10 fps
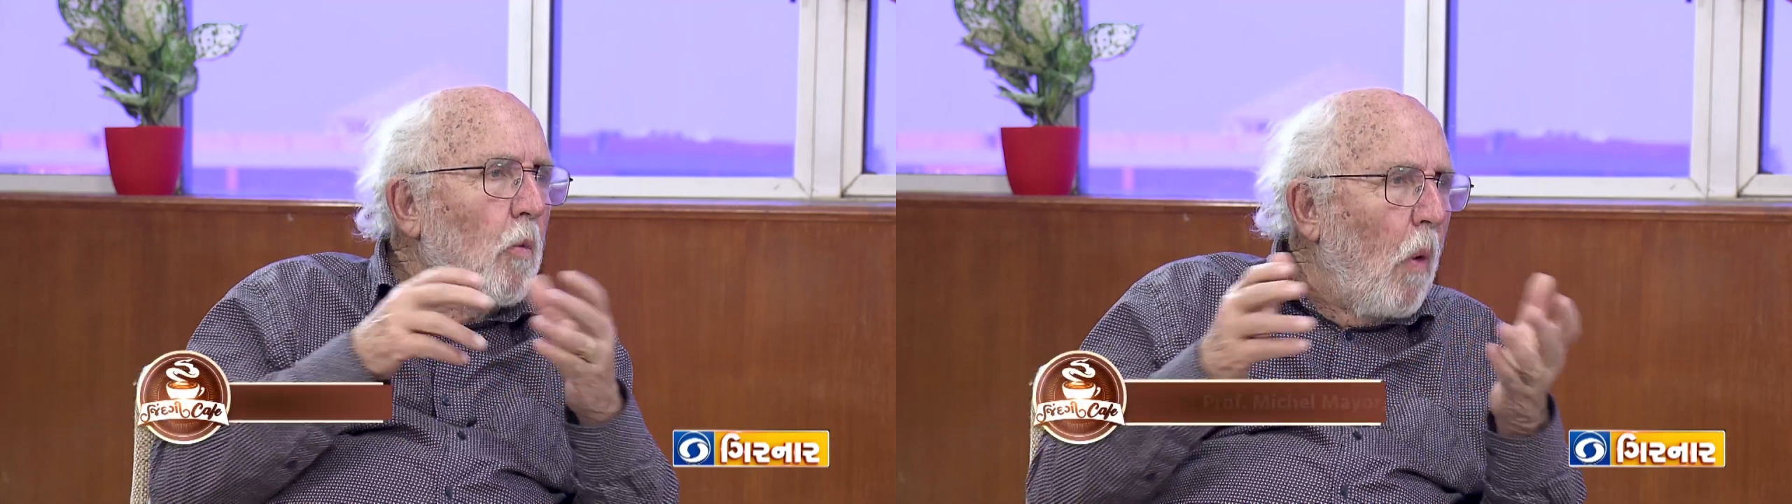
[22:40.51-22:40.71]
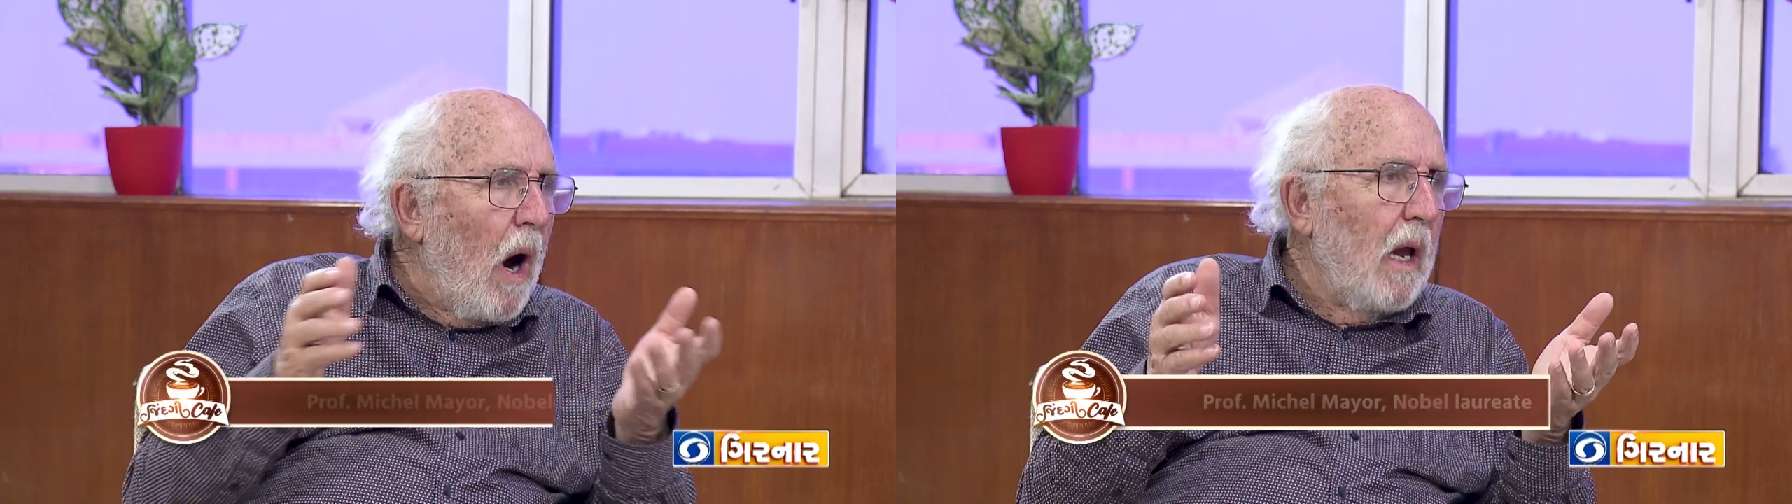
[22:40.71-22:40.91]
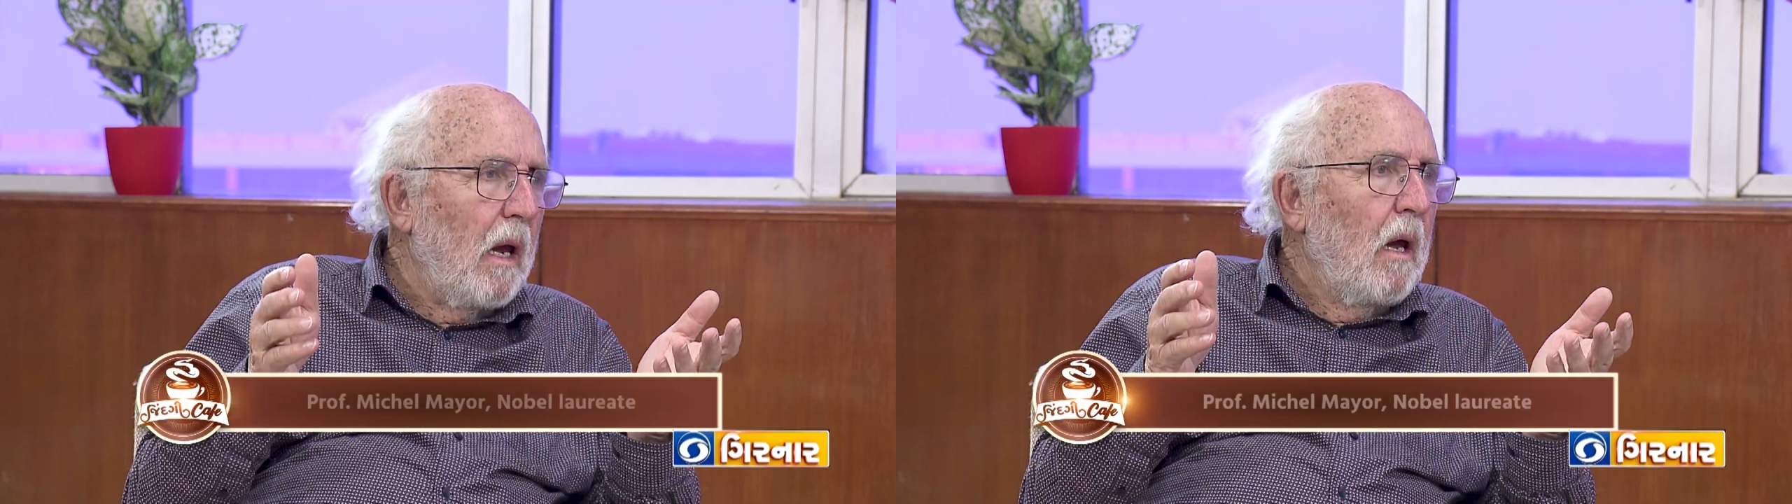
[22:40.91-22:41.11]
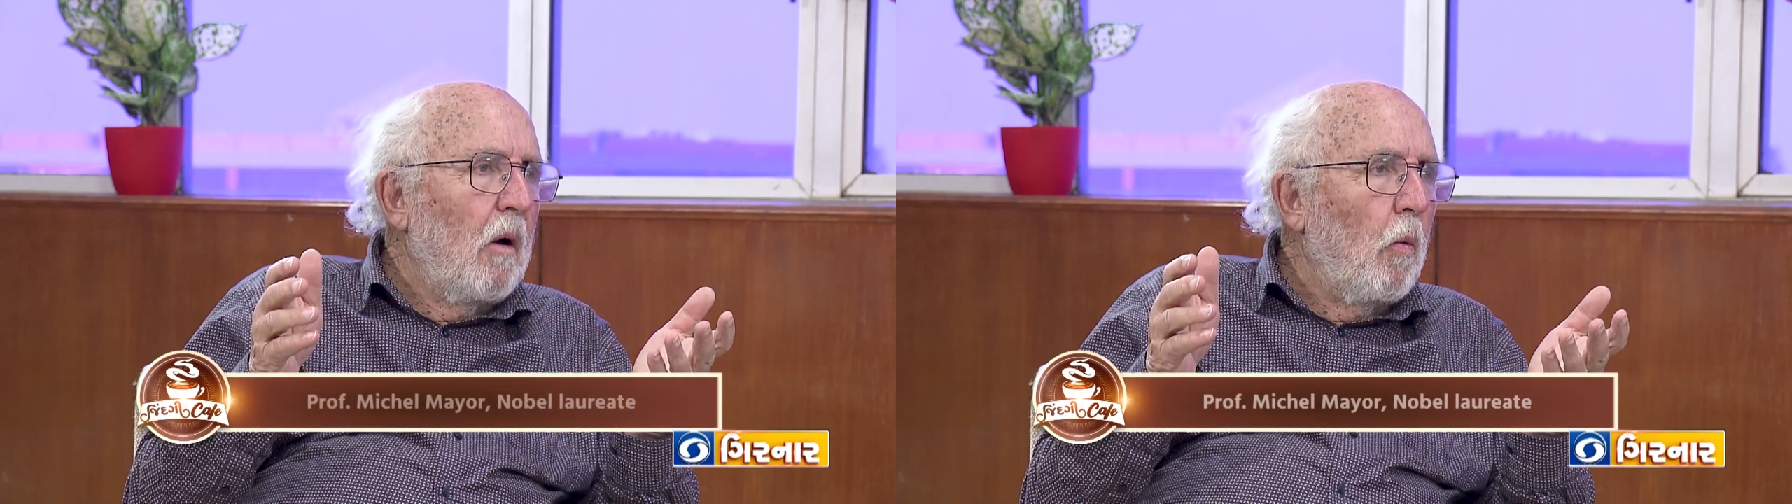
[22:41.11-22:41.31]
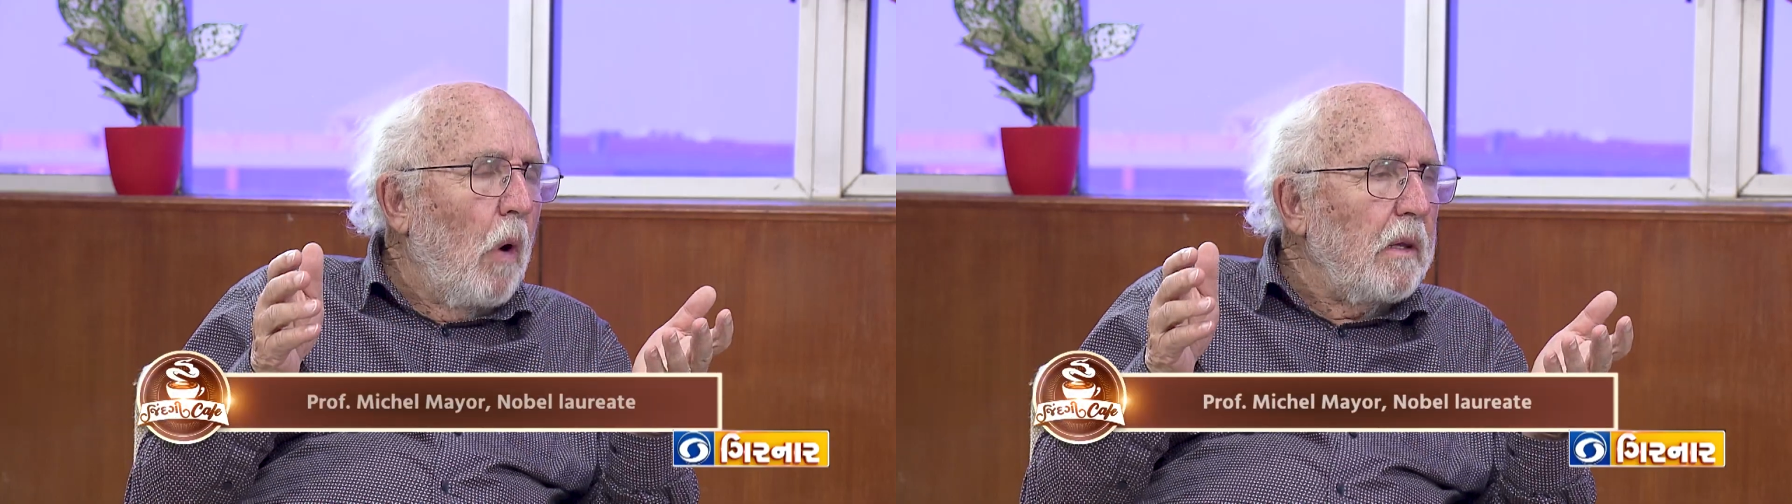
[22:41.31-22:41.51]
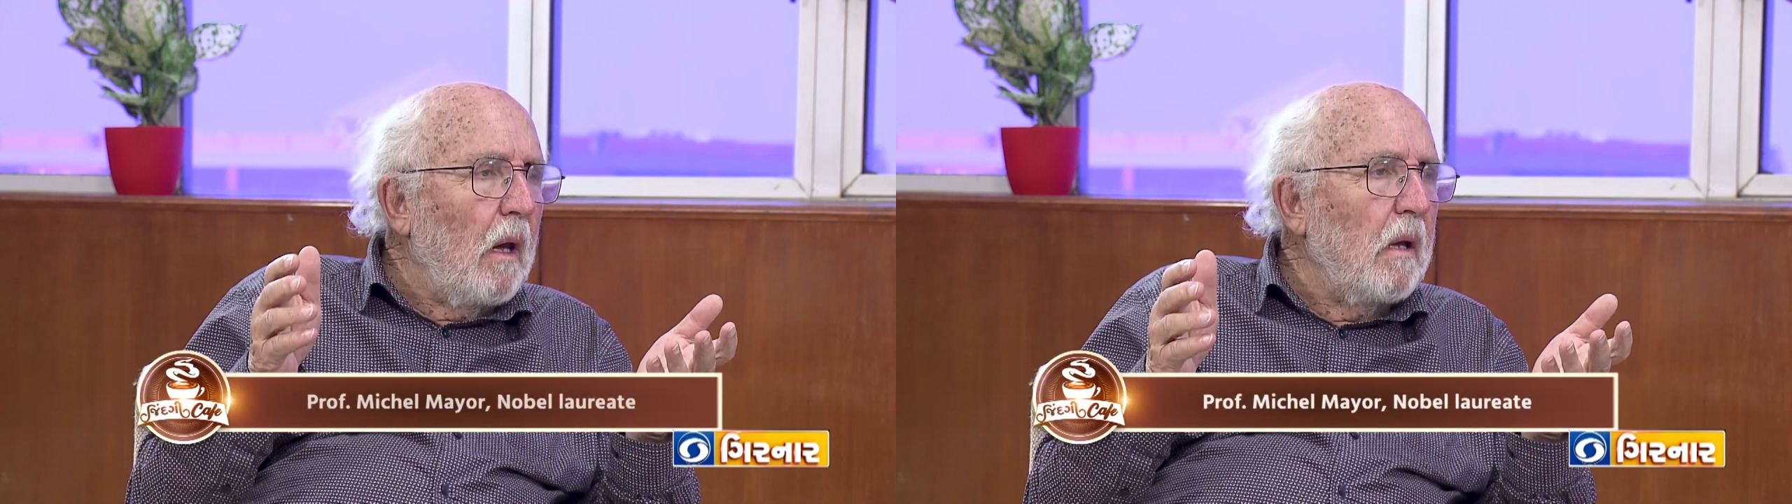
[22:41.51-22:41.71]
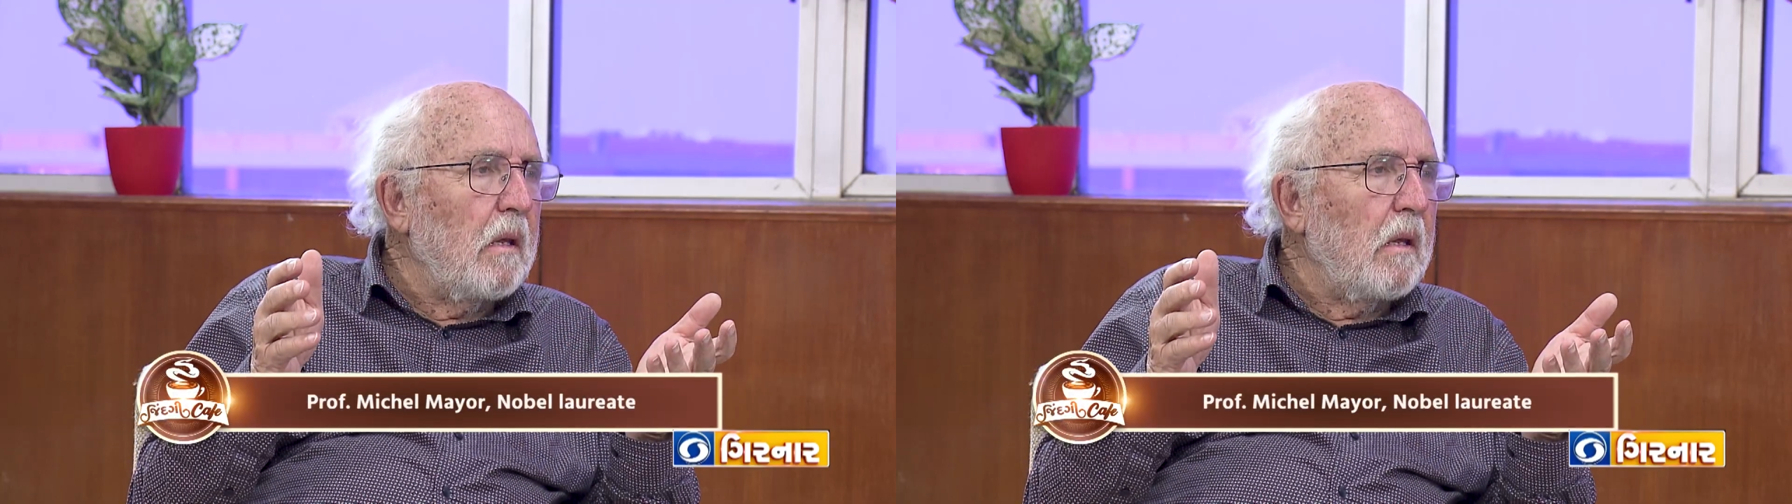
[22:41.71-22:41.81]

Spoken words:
Why? What are